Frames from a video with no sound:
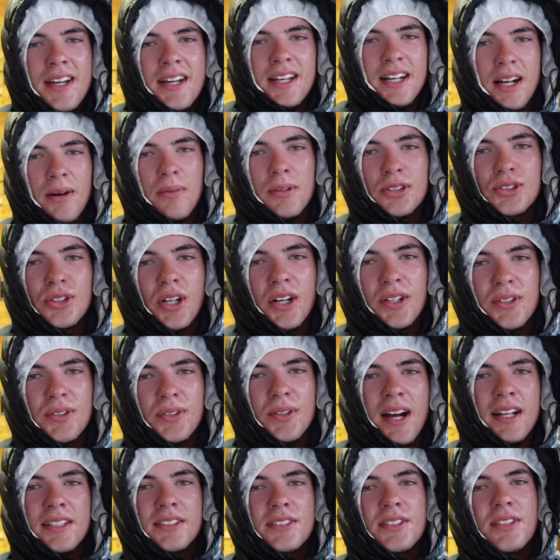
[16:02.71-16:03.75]
I will try
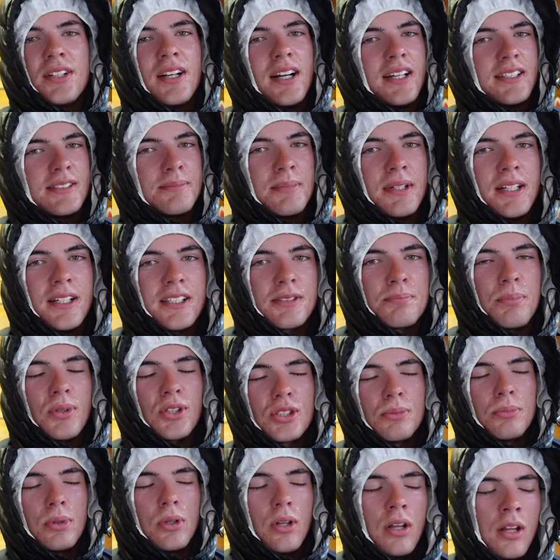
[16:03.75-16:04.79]
to answer as many as
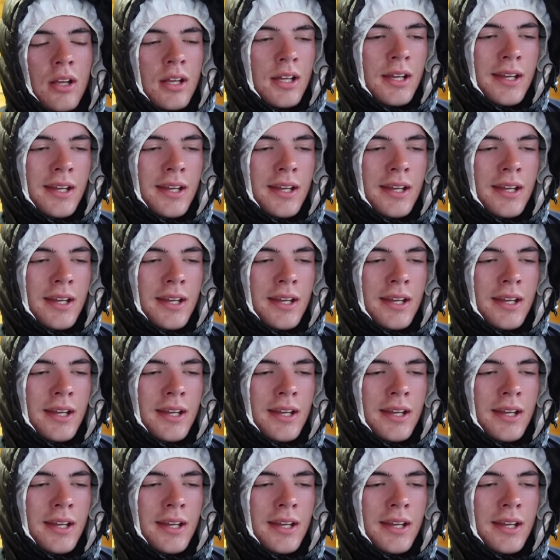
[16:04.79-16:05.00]
possible.